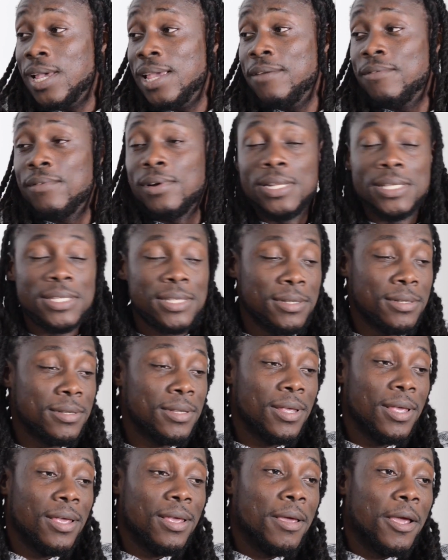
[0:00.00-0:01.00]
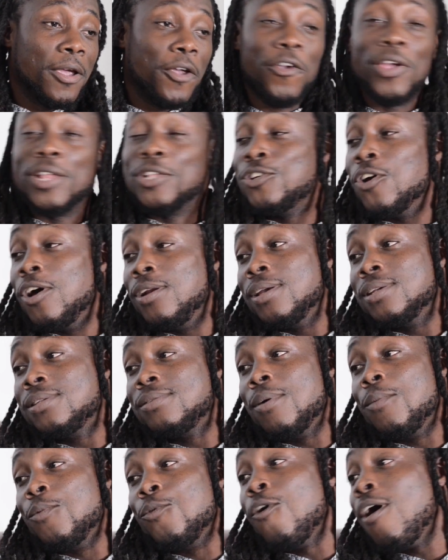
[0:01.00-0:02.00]
I even listen great genres
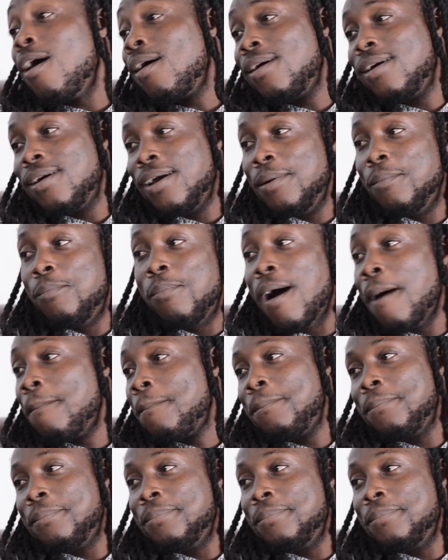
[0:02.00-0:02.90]
from rock and pop.